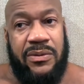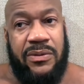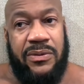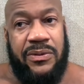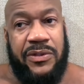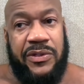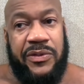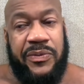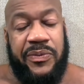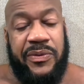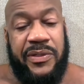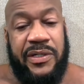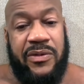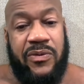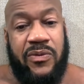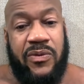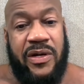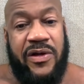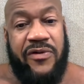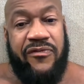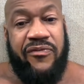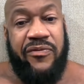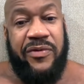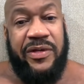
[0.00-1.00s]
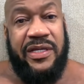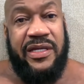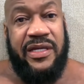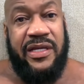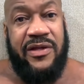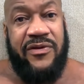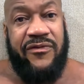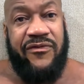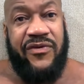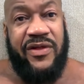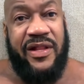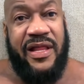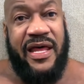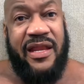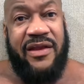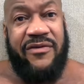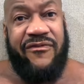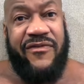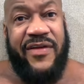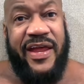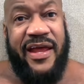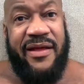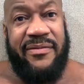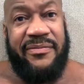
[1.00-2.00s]
It's been a rough weekend for a lot
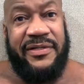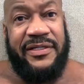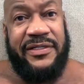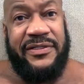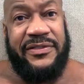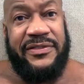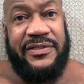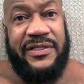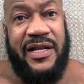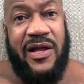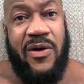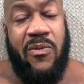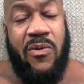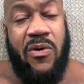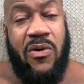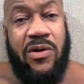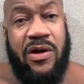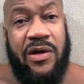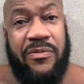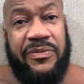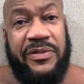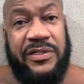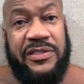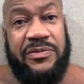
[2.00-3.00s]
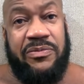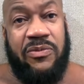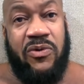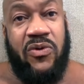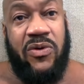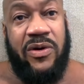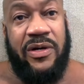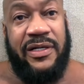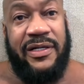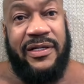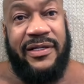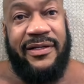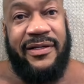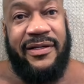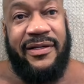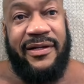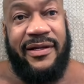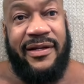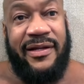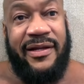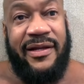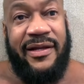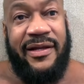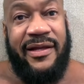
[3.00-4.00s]
of families, and I woke up this morning
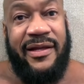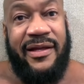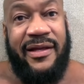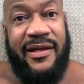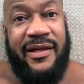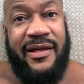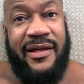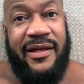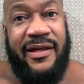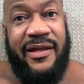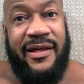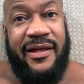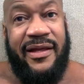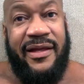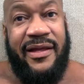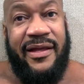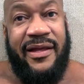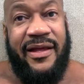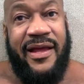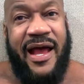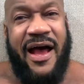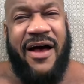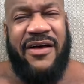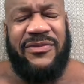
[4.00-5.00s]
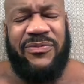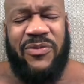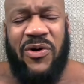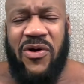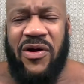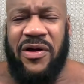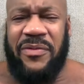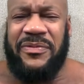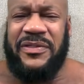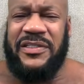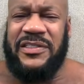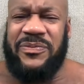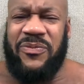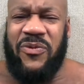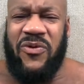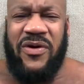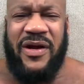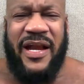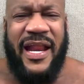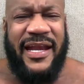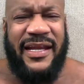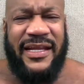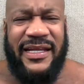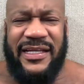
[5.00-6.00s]
I woke up this
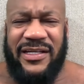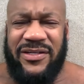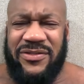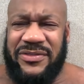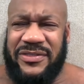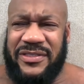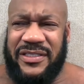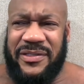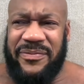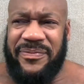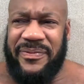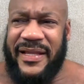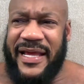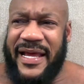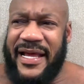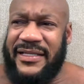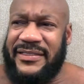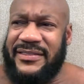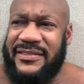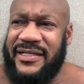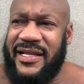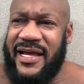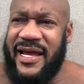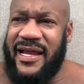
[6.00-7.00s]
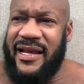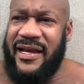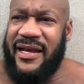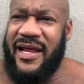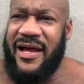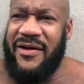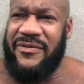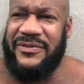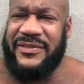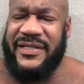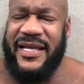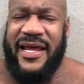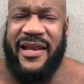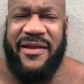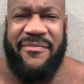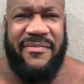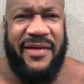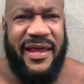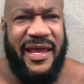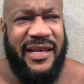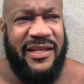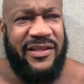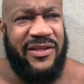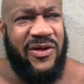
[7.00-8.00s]
morning. I didn't get no sleep last night, and I was kind of
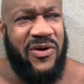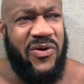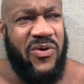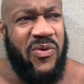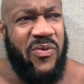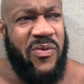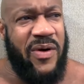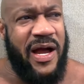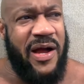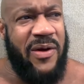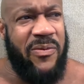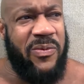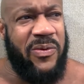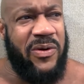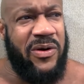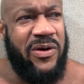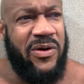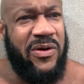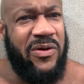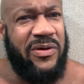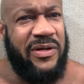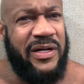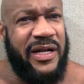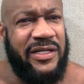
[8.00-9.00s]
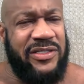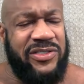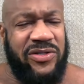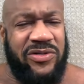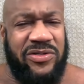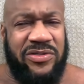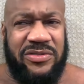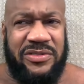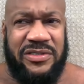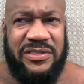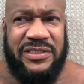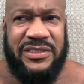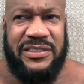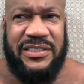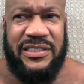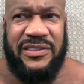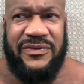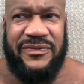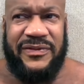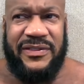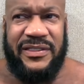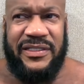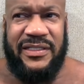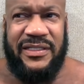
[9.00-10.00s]
mad at the whole wide world. And I turned on the
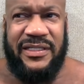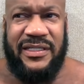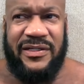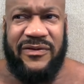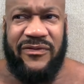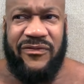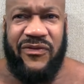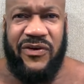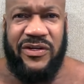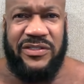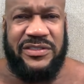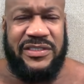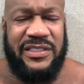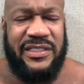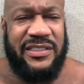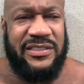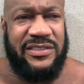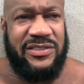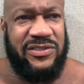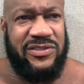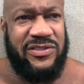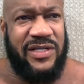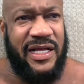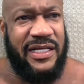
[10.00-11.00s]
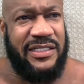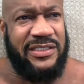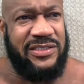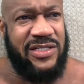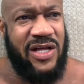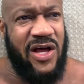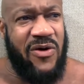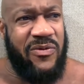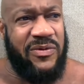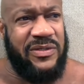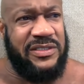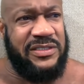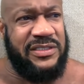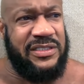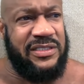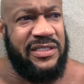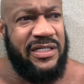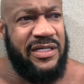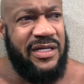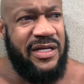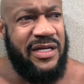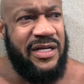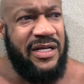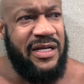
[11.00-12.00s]
TV, and the first thing I, I saw was
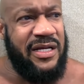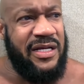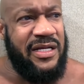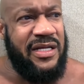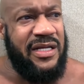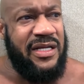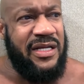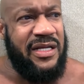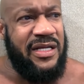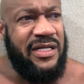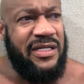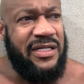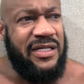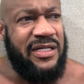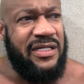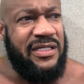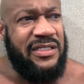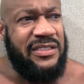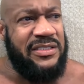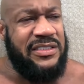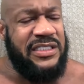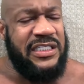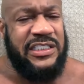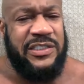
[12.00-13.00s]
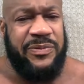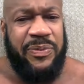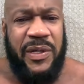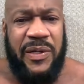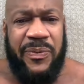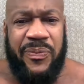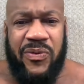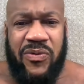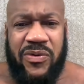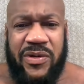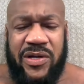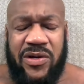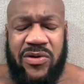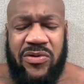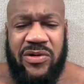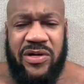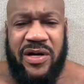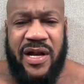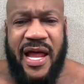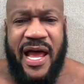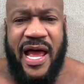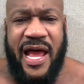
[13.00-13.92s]
six people killed in a